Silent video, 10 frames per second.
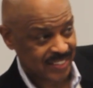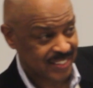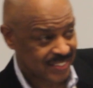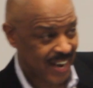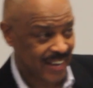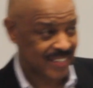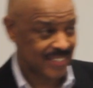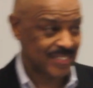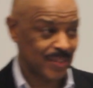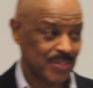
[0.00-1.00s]
She started
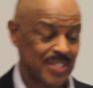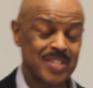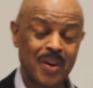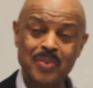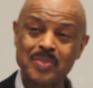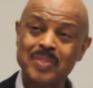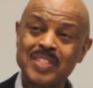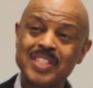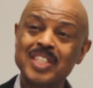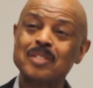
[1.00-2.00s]
here, so she knows
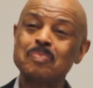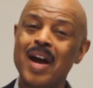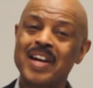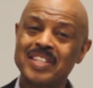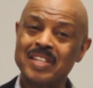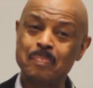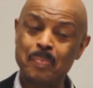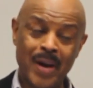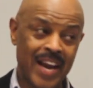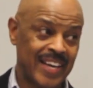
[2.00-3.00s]
she's smarter
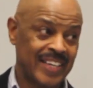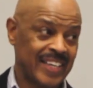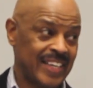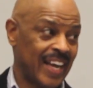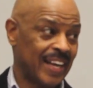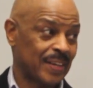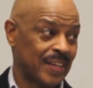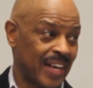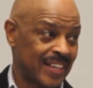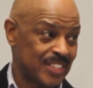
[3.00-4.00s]
than branding
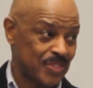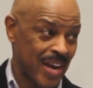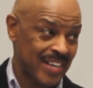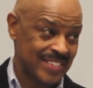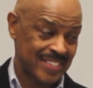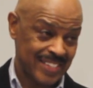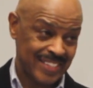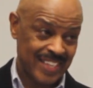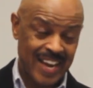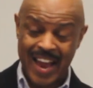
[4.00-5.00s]
and strategy
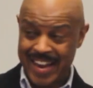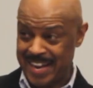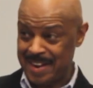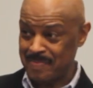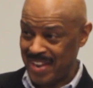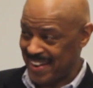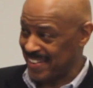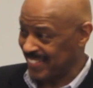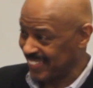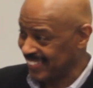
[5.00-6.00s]
than I am now.